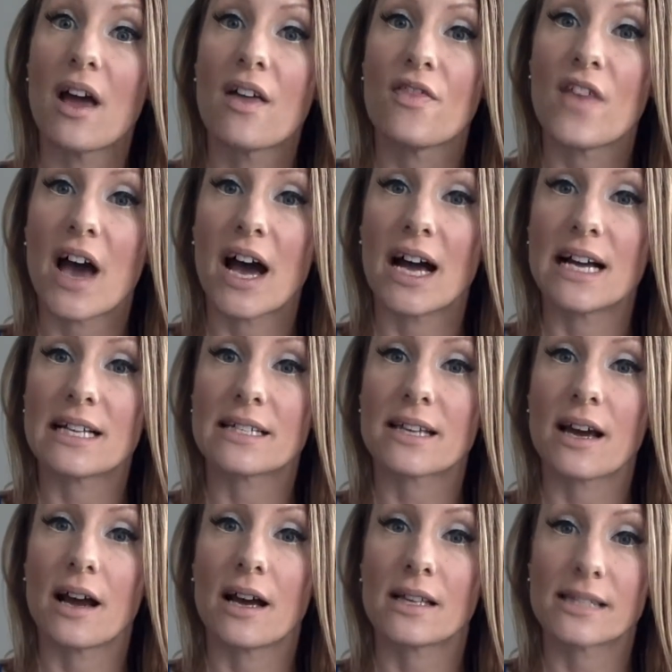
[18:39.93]

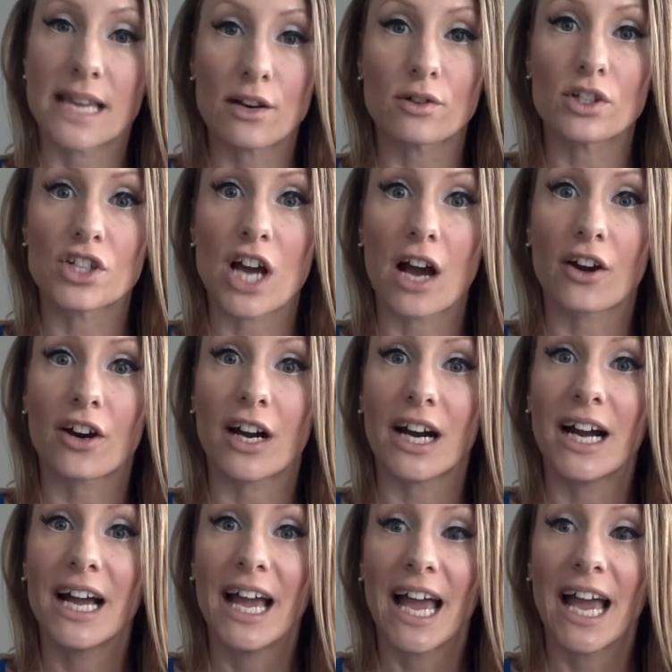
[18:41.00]
that sacral chakra,